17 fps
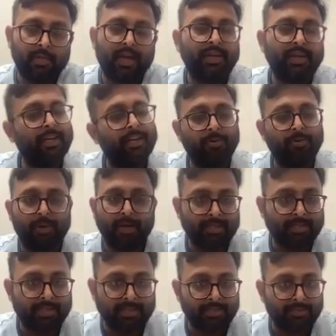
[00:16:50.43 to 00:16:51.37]
I need to
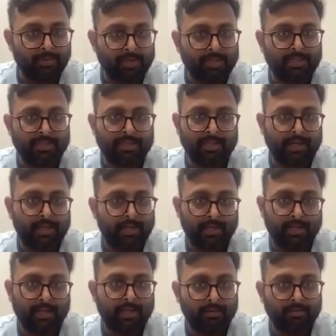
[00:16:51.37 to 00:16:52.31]
ask these questions again
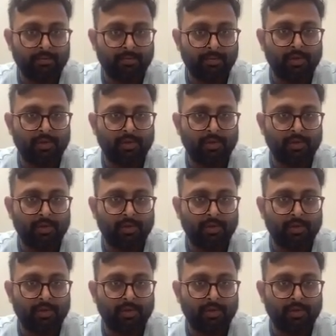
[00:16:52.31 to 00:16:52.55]
and again.